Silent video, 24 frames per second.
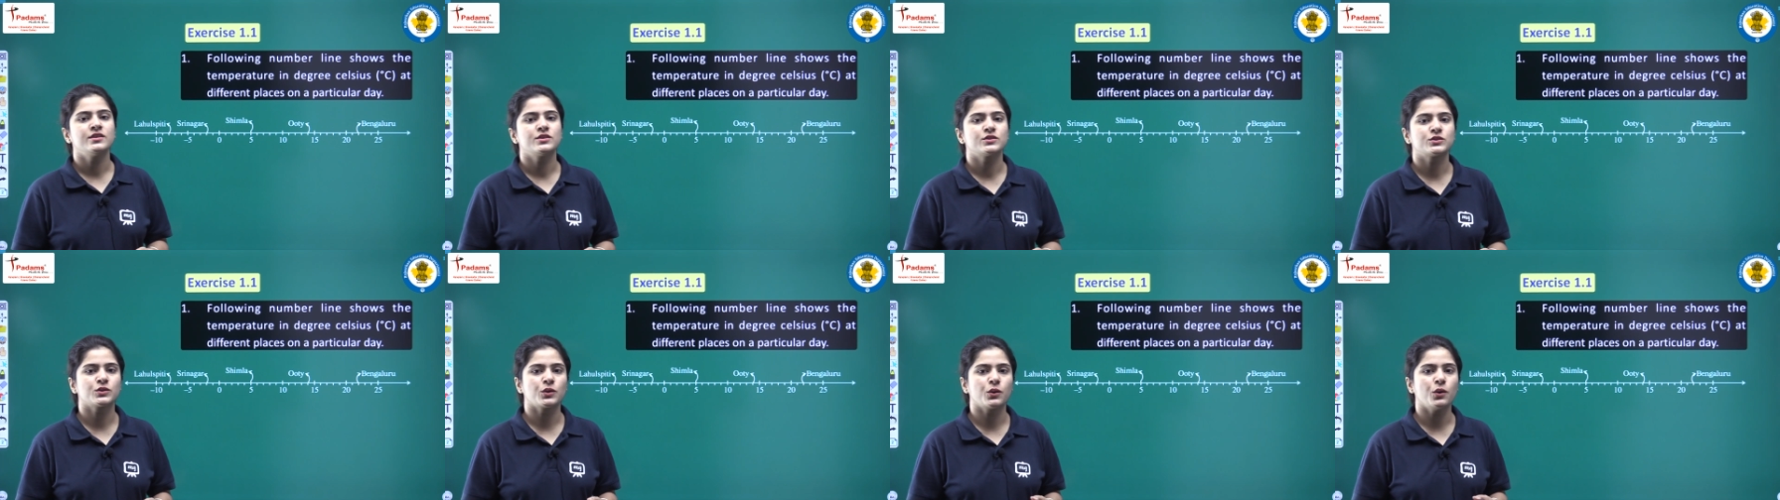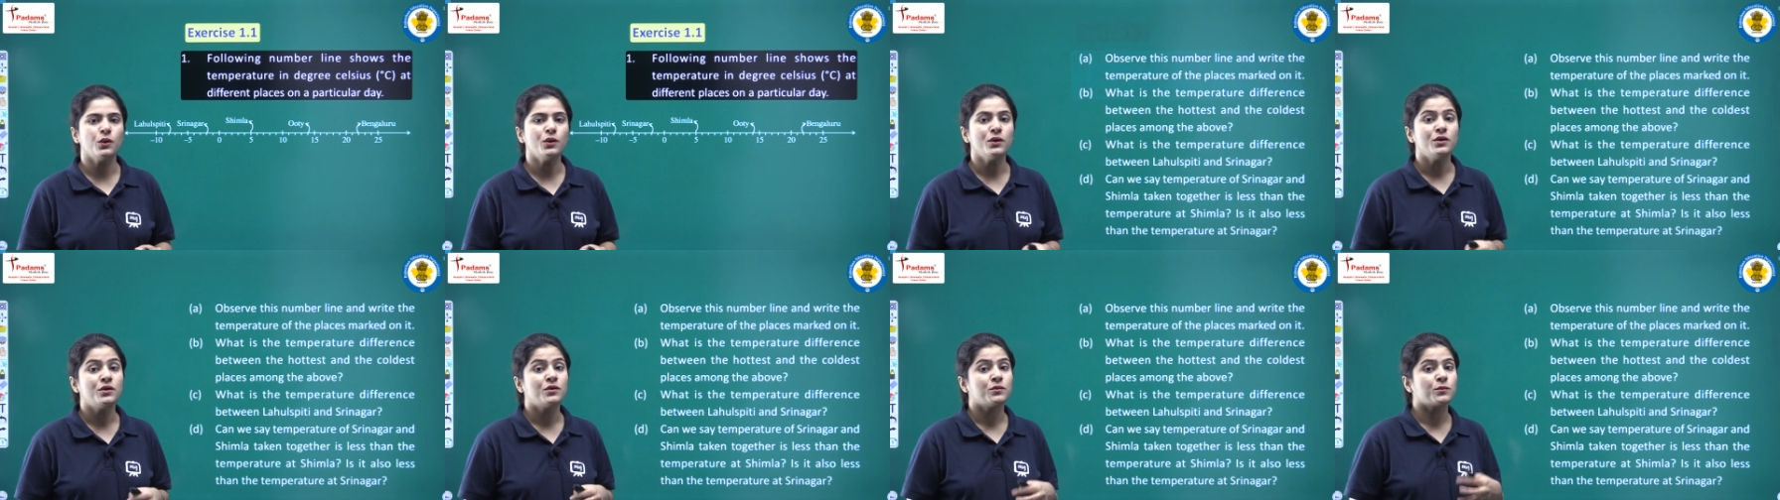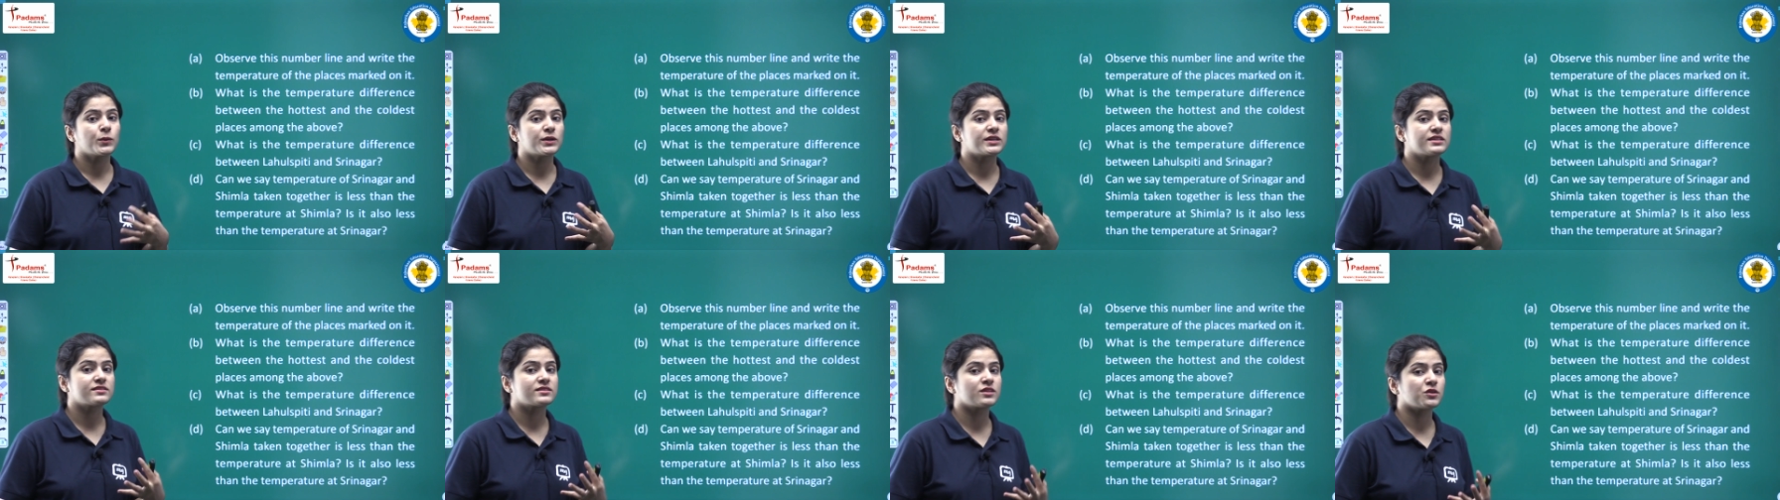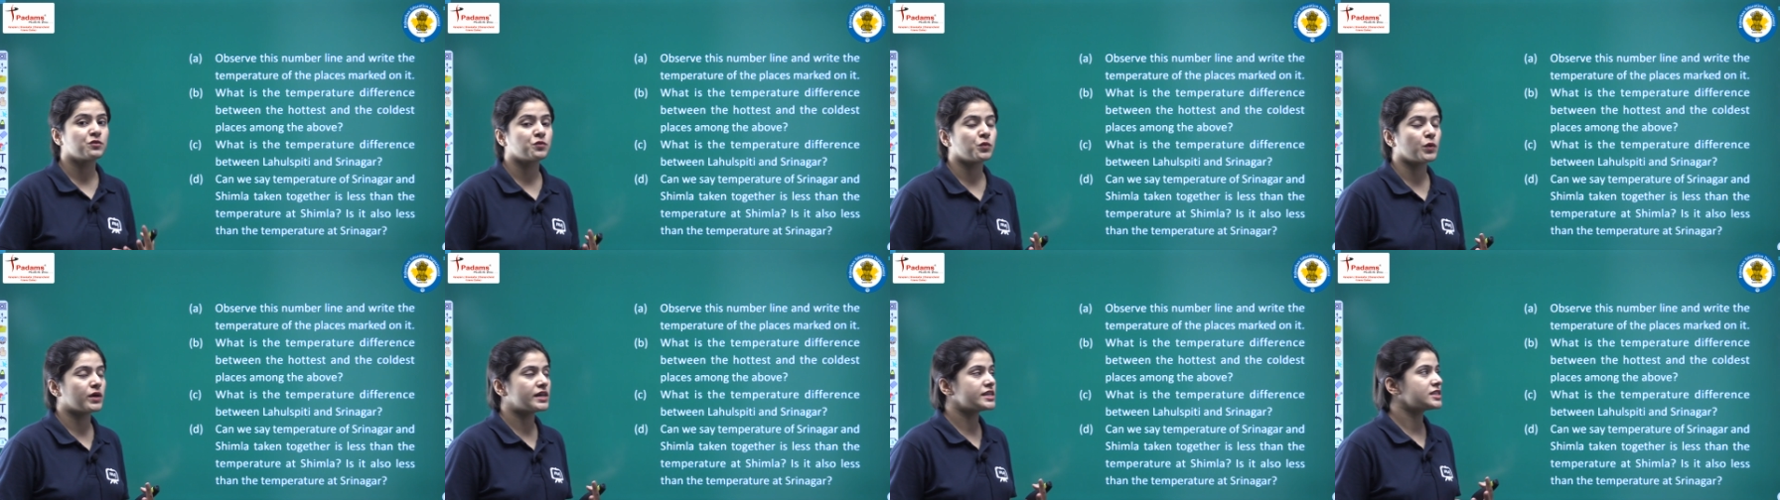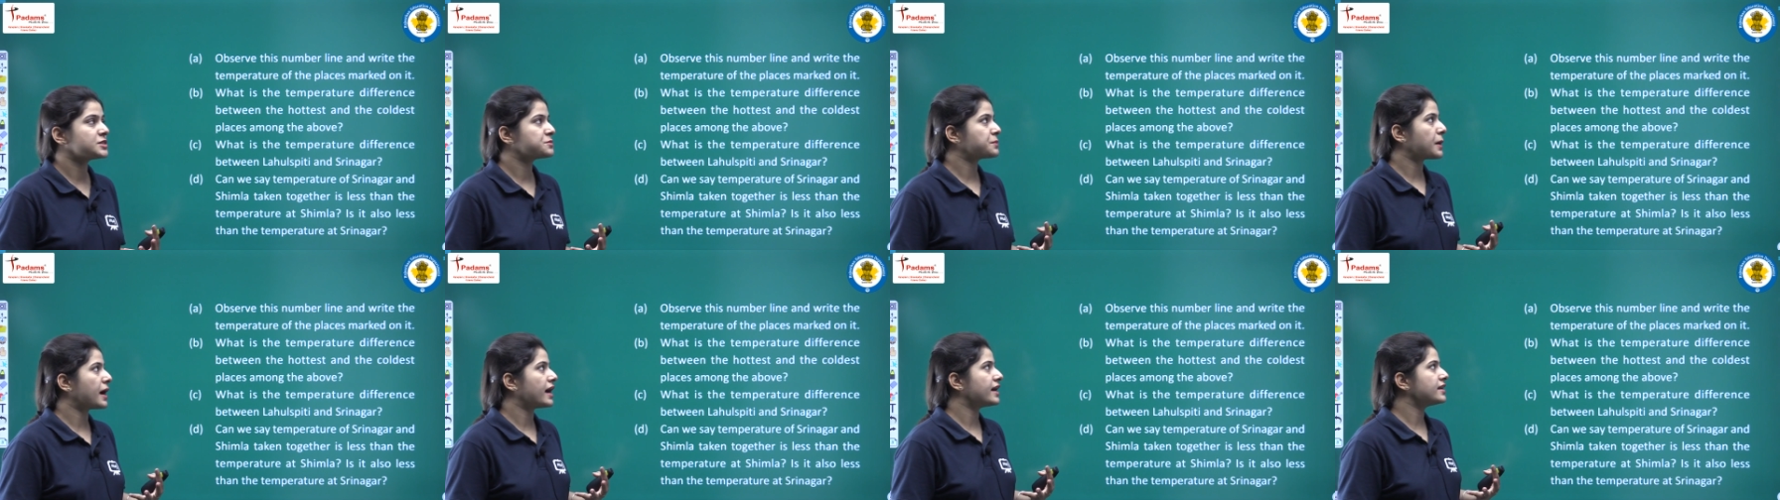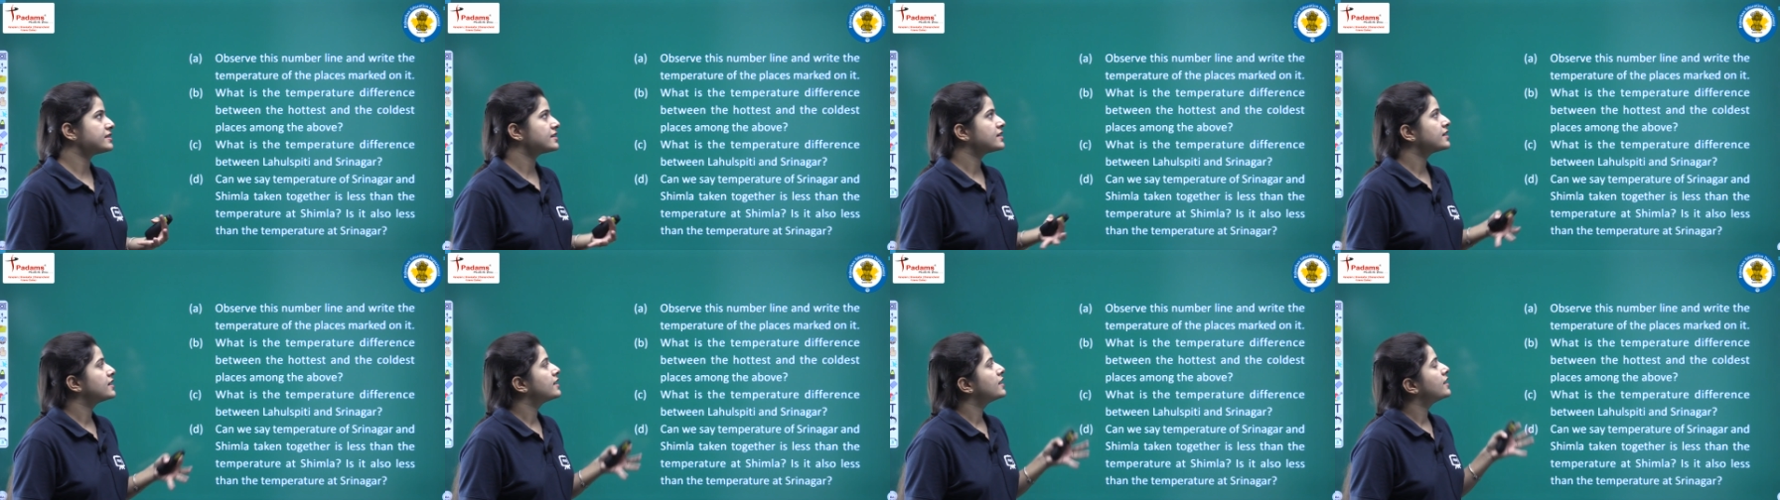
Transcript: So, what is the first part?